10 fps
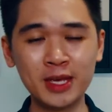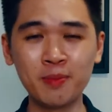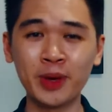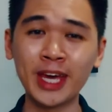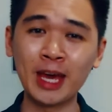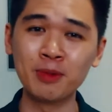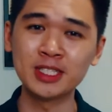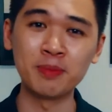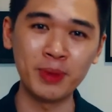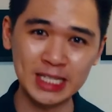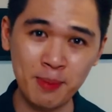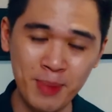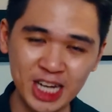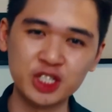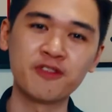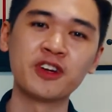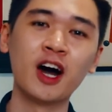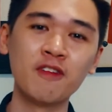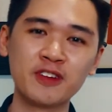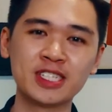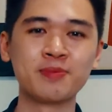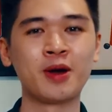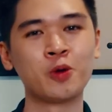being able to mix and match different outfits in my